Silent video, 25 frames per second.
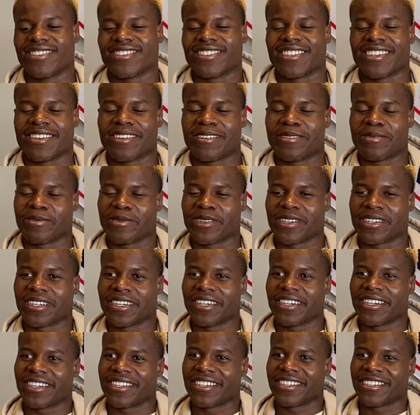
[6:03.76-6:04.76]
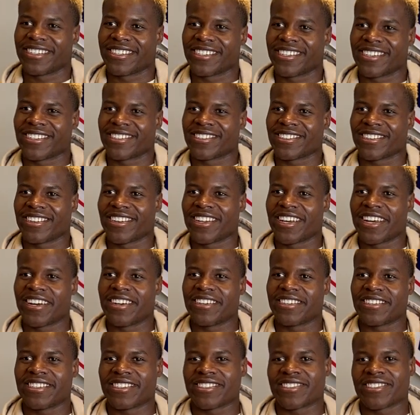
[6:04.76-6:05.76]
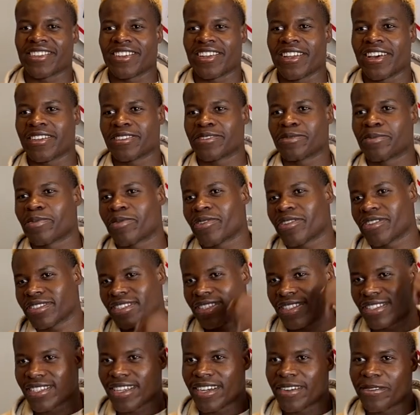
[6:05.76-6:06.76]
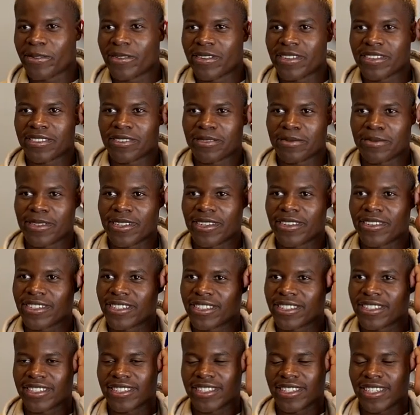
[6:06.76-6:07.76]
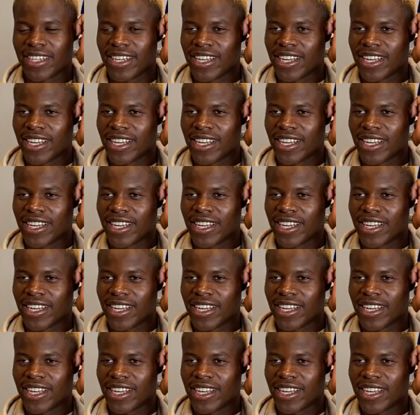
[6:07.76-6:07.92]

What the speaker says: Oh my God, it's a lot. It's a lot to process at once, to be honest.